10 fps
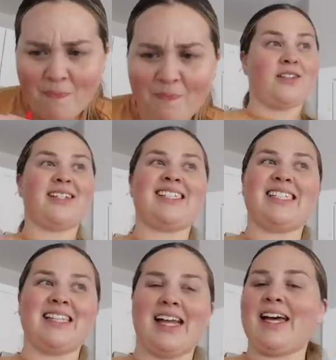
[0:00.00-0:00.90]
There's a
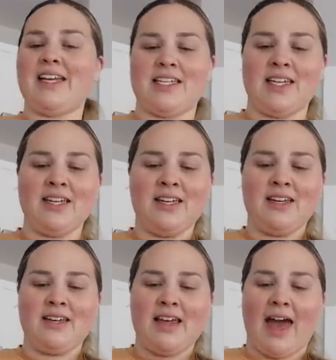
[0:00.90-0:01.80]
slight
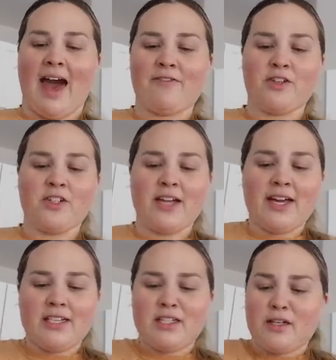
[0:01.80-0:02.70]

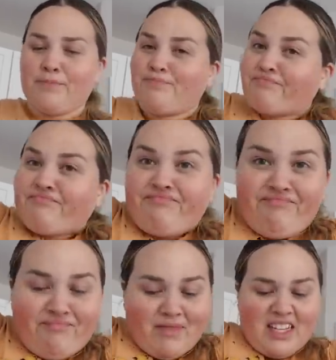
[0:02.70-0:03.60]
aftertaste.
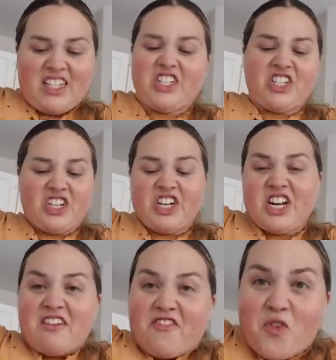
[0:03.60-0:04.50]
Still good
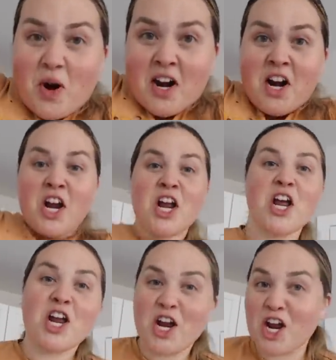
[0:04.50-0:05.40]
enough for
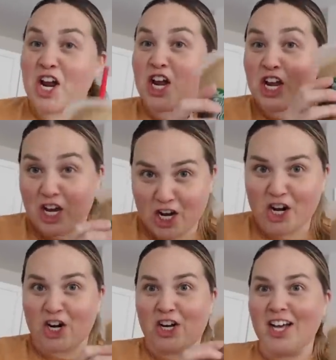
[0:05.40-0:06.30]
your
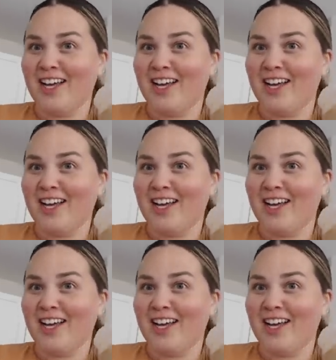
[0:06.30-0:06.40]
girl.